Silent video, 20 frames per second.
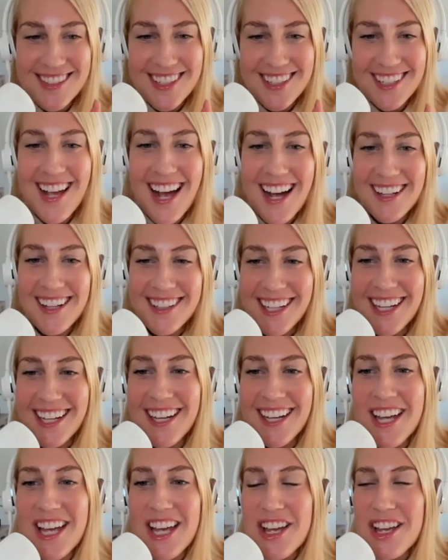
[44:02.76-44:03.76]
exactly.
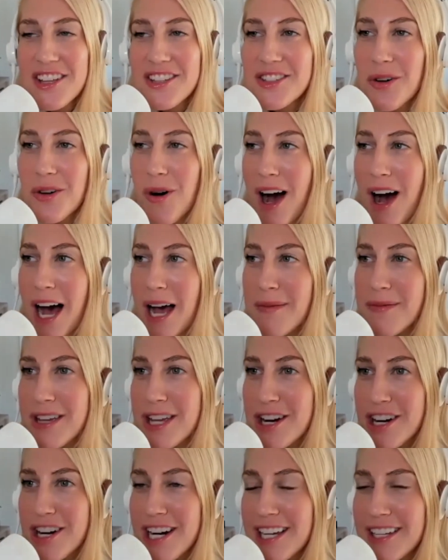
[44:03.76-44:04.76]
So I'm
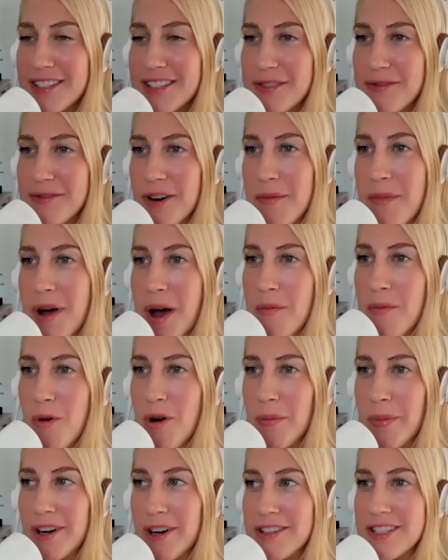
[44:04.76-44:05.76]
curious, from a
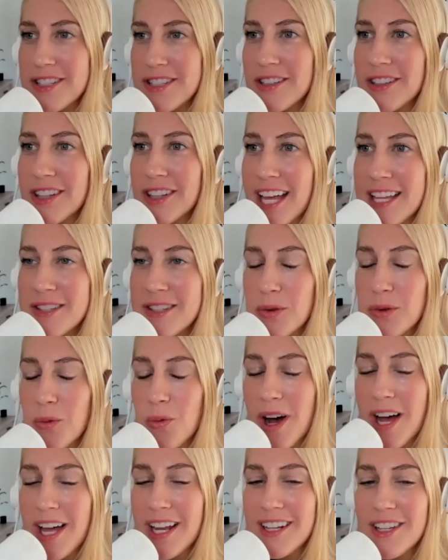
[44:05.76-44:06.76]
more personal lens,
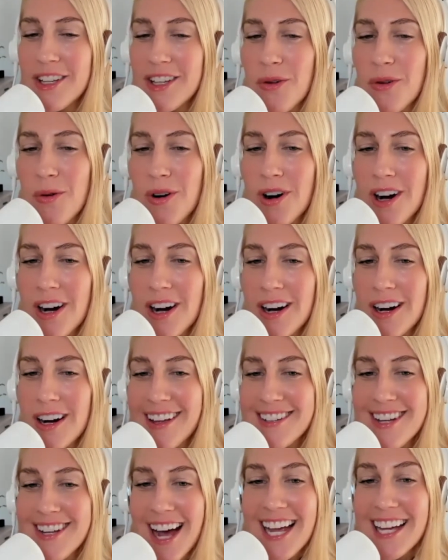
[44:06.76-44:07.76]
what your
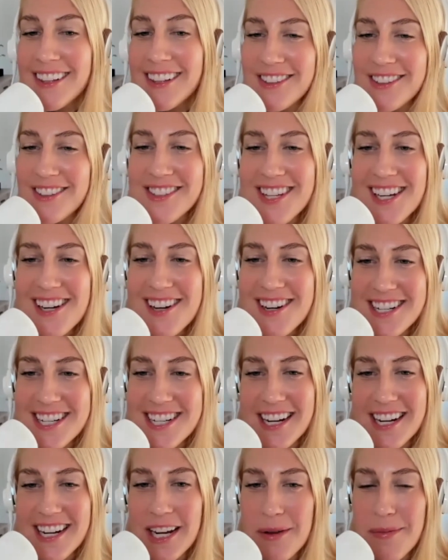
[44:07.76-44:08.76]
diet looks like on a
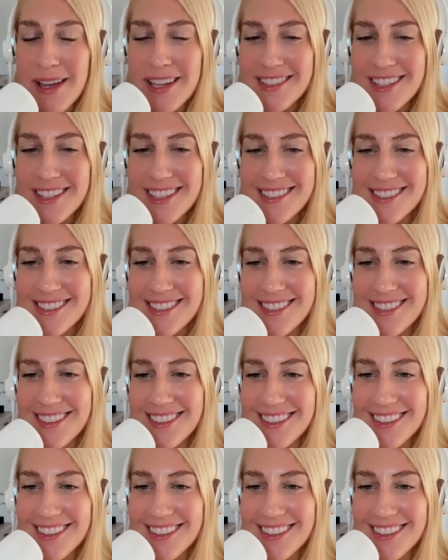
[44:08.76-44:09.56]
day-to-day basis.